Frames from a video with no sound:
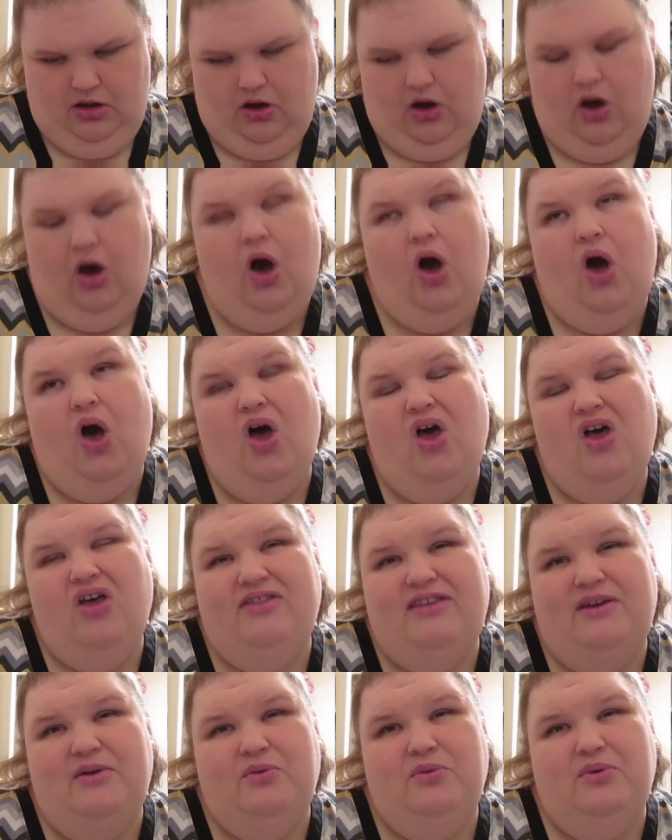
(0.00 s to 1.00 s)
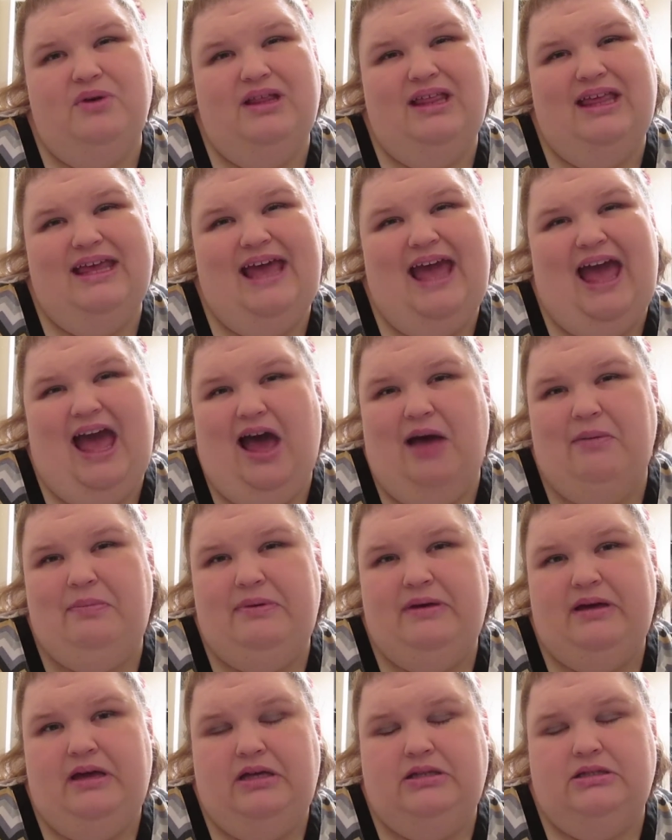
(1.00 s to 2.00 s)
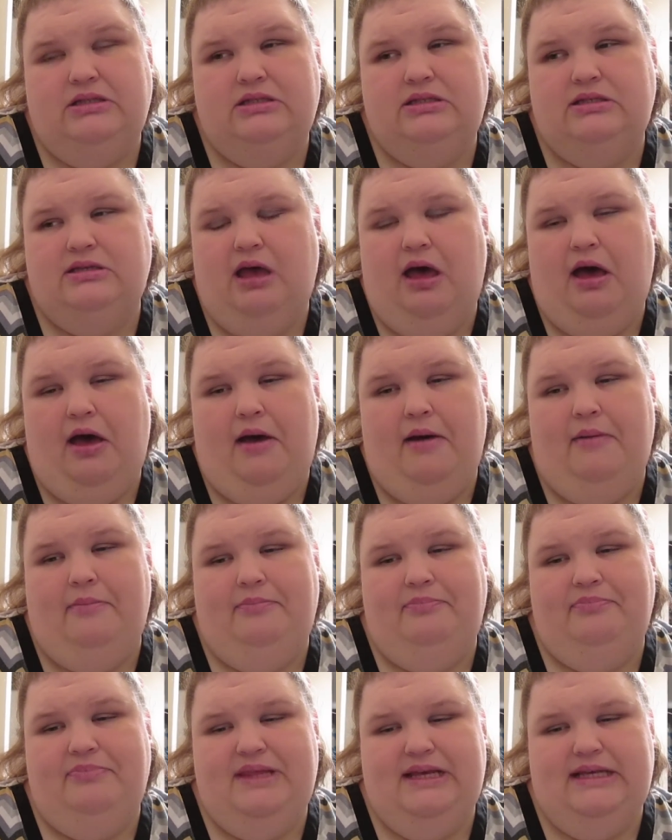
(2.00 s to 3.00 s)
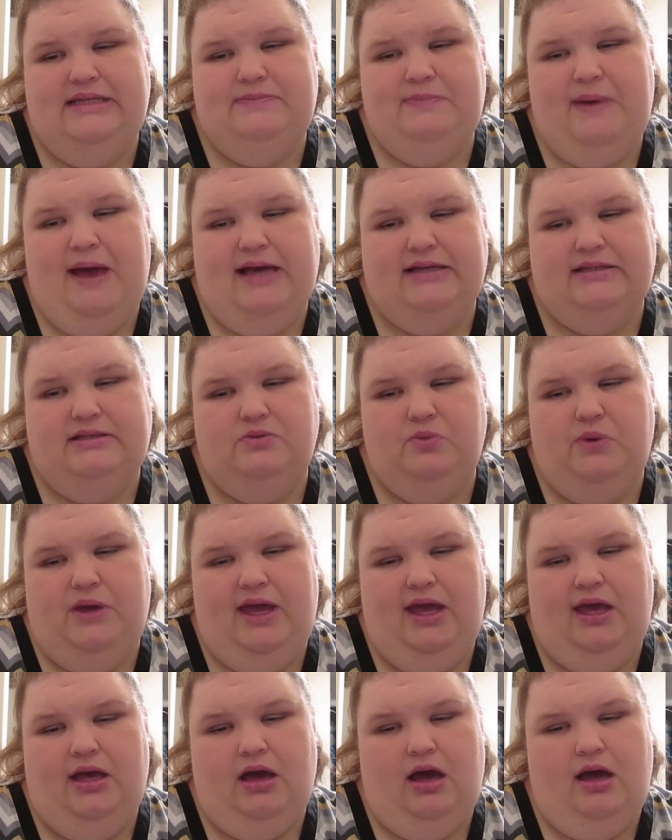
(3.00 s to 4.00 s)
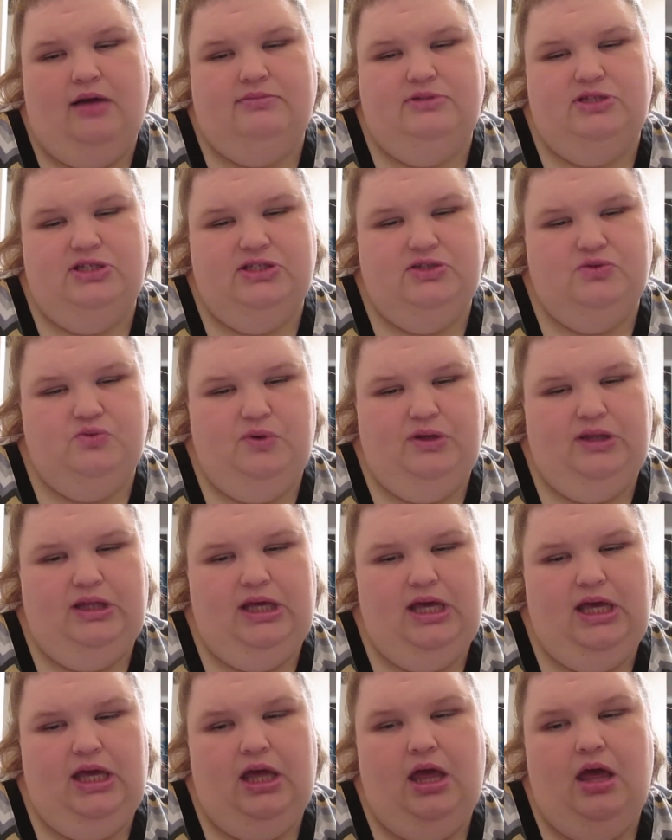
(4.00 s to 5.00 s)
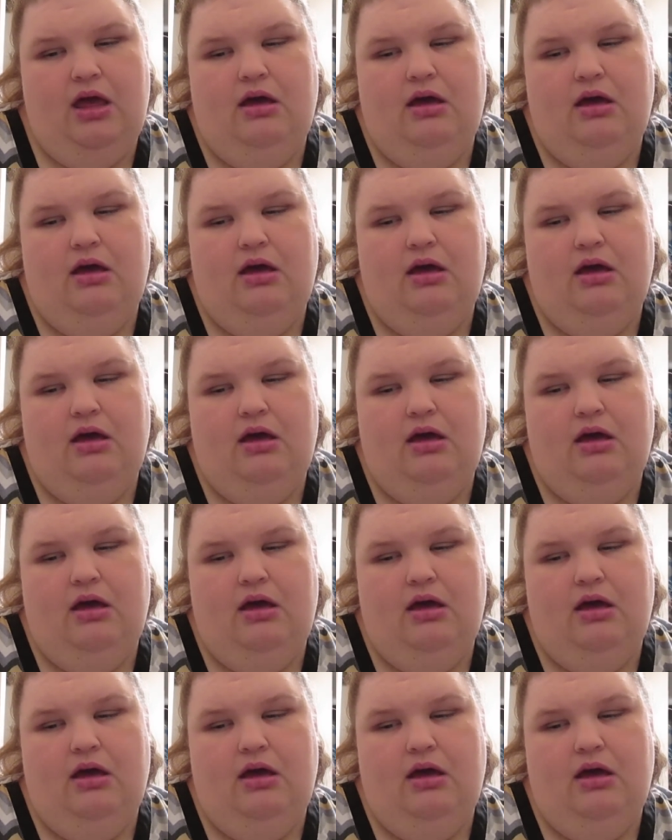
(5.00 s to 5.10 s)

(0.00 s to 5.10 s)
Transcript: all that really happened this past week. I'm just really